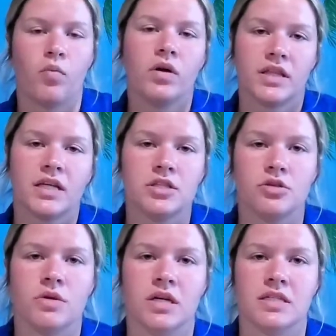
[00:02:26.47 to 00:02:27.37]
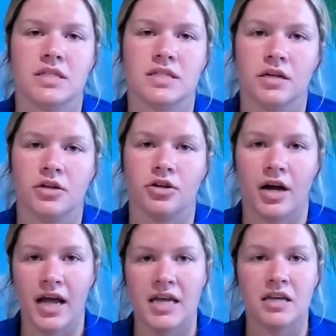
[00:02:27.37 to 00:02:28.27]
What that's doing is it's telling her,
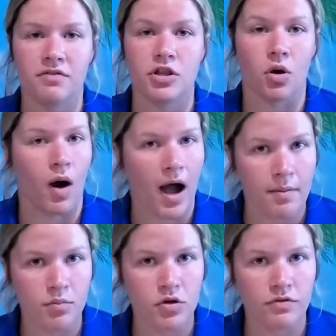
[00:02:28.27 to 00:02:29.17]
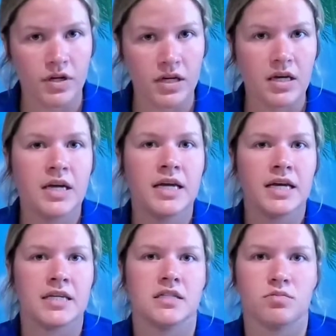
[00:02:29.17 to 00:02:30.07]
hey, even though I'm moving,
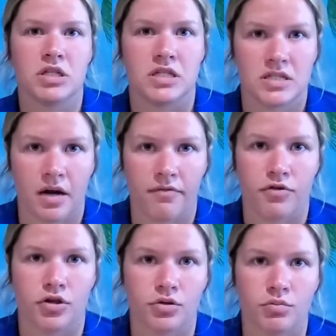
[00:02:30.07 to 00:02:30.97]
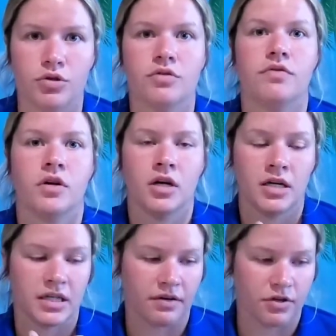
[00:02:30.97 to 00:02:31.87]
it doesn't mean it's time for you to move,
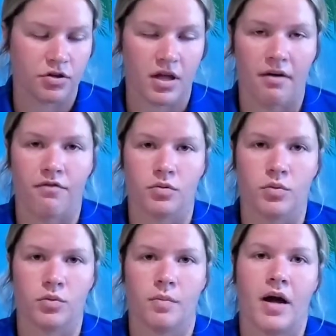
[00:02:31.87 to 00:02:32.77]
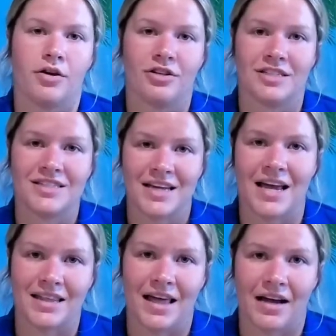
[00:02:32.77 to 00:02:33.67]
giving you that verbal reminder to
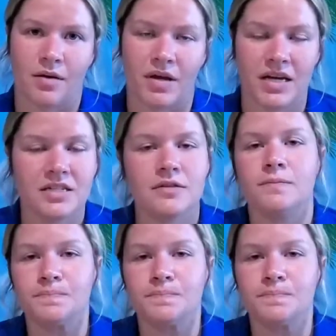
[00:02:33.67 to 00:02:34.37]
stay in that command.